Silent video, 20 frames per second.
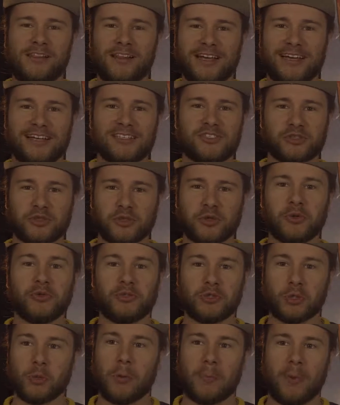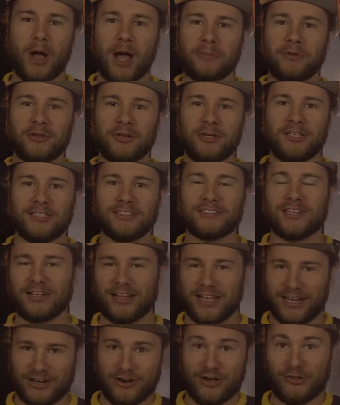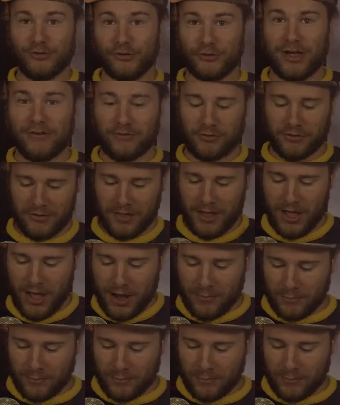Like, it's so super popular. It's on like another level.